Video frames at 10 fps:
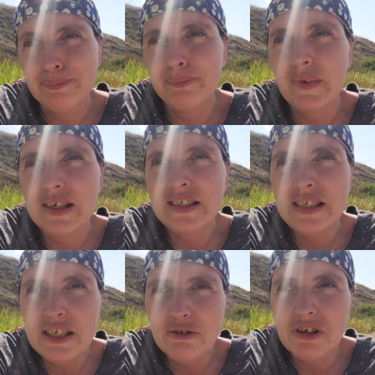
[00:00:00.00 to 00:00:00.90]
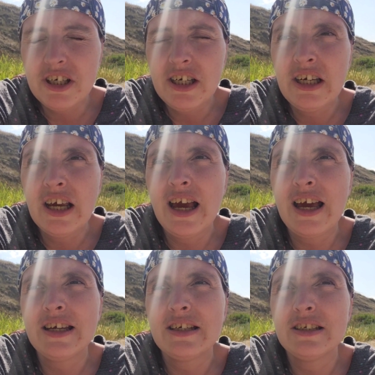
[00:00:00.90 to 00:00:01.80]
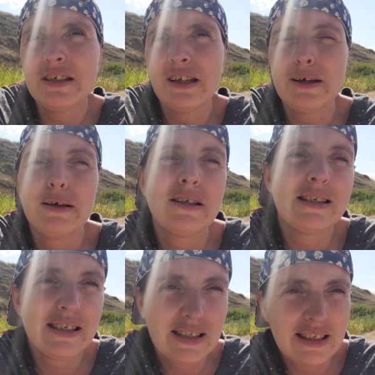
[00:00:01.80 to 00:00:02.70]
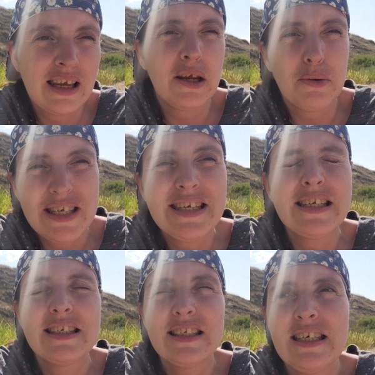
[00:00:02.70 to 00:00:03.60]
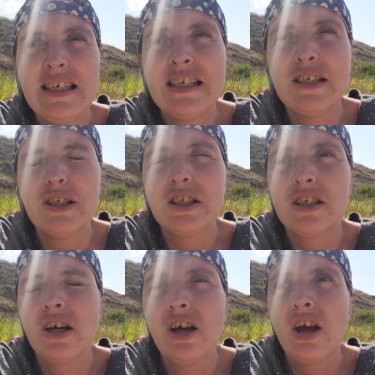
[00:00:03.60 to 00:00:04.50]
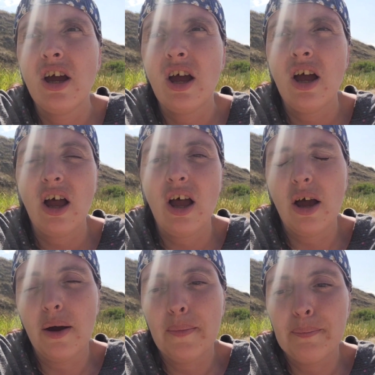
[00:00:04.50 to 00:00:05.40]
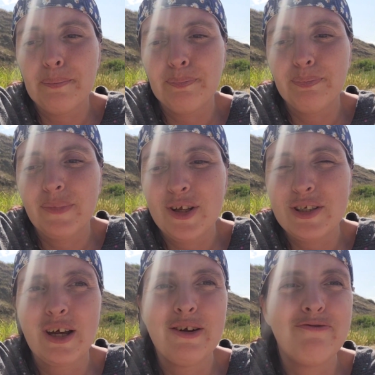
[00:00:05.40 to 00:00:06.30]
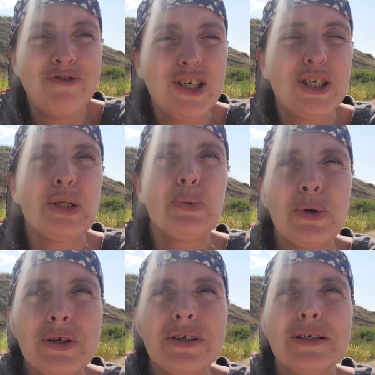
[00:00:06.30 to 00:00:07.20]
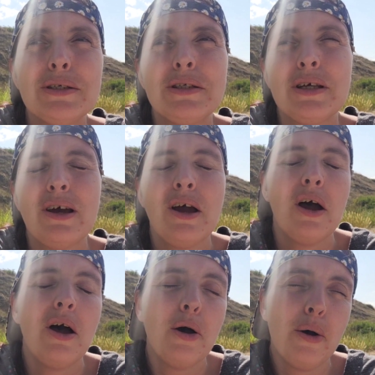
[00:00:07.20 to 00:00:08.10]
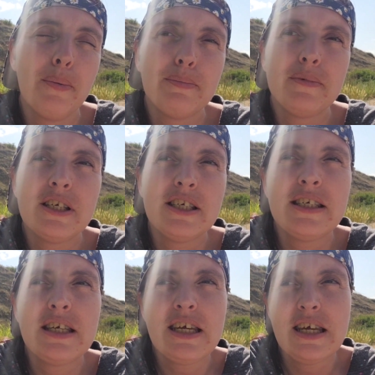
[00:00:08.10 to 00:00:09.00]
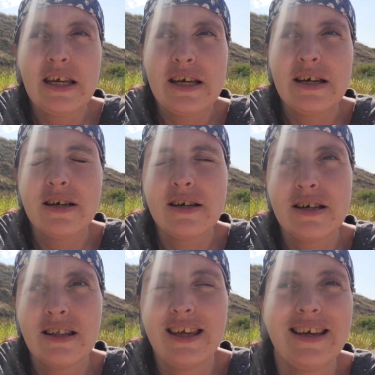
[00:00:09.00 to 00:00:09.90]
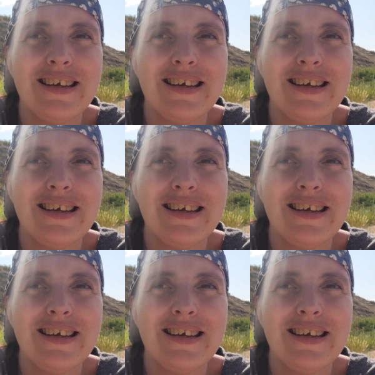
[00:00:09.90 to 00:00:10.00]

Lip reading: scenery, and like setting the scene, and just lots of kind of visuals to see, like